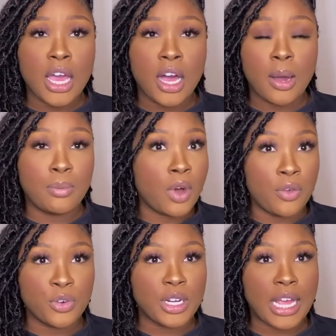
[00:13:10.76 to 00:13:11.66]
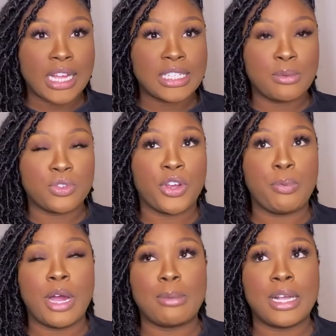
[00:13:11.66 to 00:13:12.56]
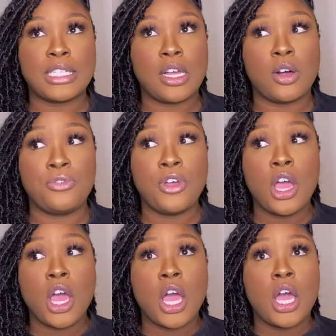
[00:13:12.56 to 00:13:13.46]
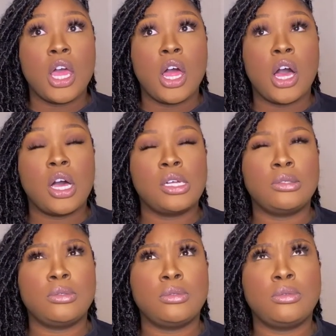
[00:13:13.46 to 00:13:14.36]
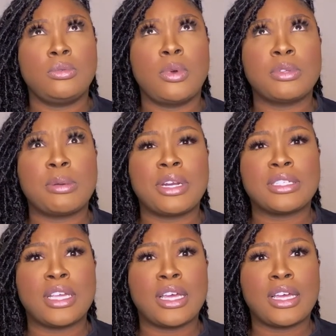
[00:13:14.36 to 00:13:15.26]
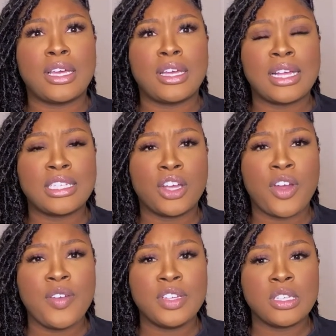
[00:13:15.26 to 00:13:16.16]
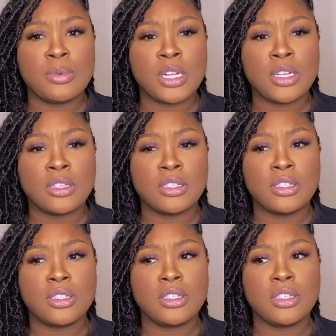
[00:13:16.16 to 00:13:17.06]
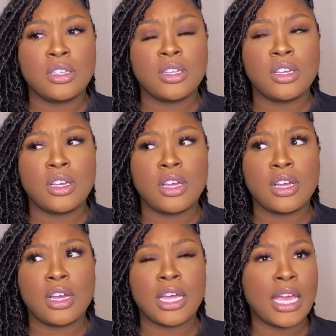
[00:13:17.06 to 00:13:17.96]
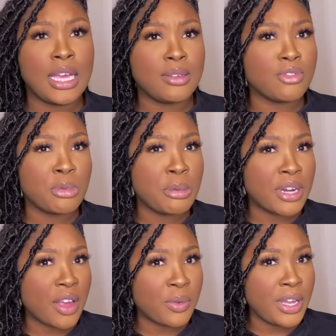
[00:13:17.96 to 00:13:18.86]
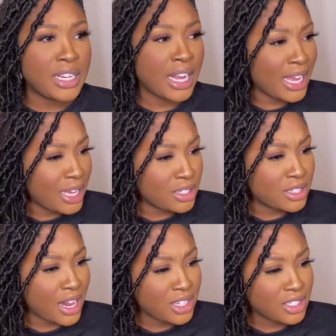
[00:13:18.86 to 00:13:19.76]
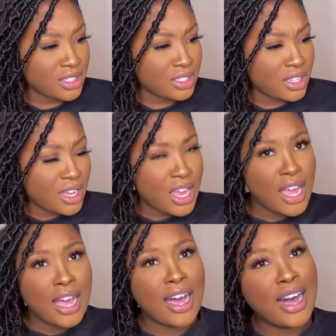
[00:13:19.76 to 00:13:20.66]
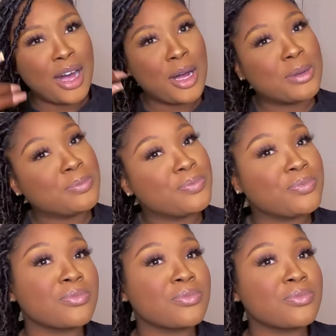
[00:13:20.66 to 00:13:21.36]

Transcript: all 4 days and was very proud of myself. What was I about to say? I said cravings and what else? I can't remember that quick. Dang, Tanasia.